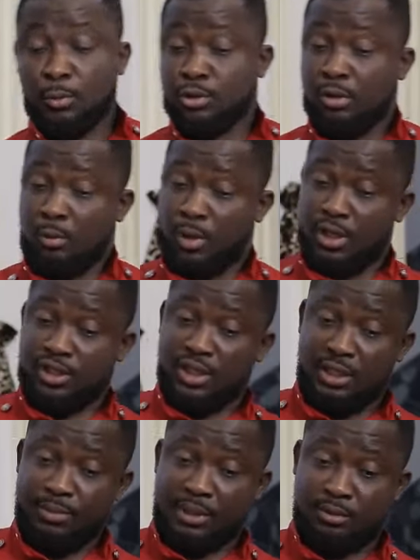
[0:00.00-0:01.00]
The person don't want to eat
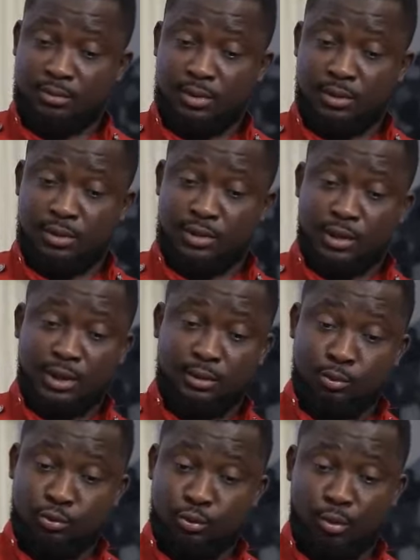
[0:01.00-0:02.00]
your name
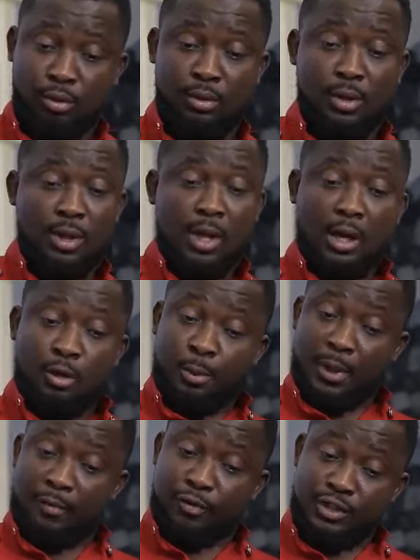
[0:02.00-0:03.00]
drink juice. So. And if
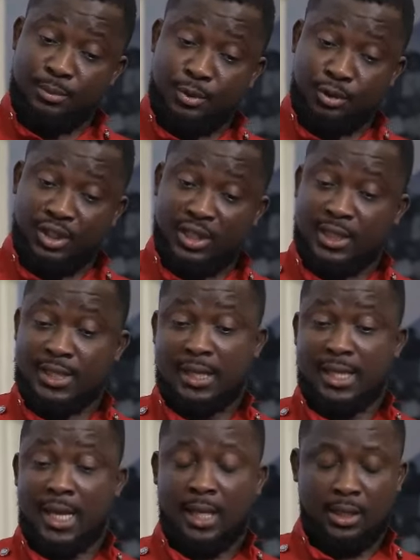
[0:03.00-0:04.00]
people are forcing me to drink it
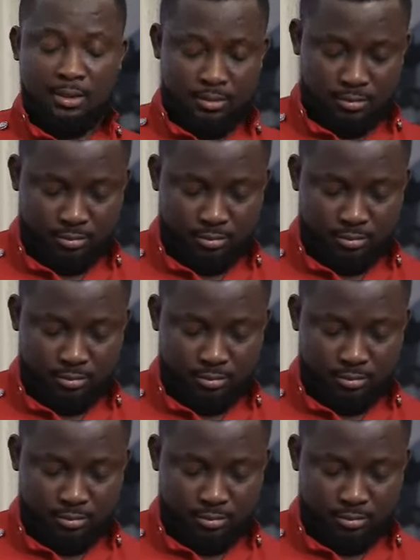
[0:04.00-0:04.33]
and that.